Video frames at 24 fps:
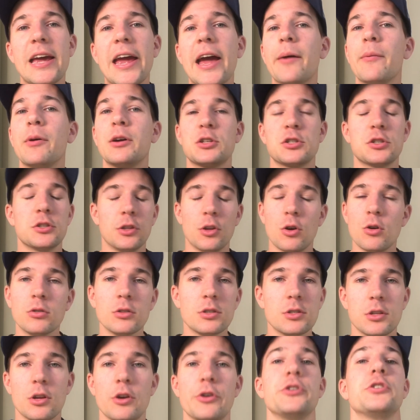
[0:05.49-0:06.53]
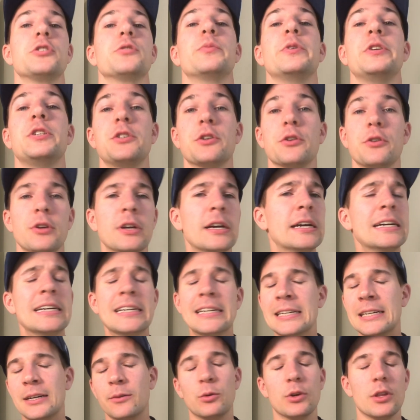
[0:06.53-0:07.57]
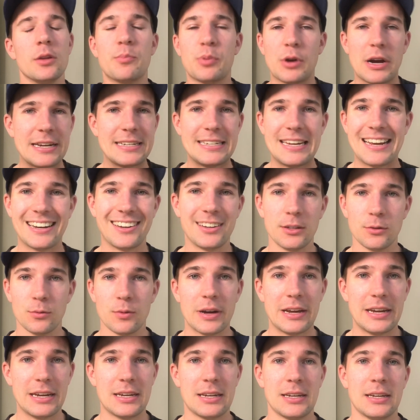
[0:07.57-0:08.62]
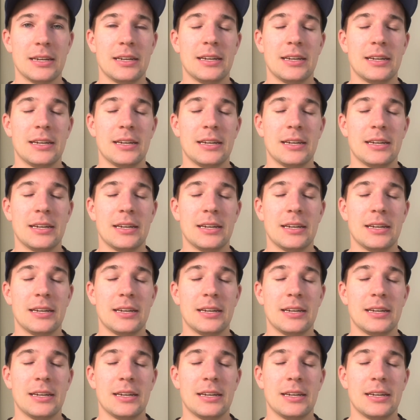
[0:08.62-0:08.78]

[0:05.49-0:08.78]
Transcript: how much long slow should we do, and what the breakdown in the week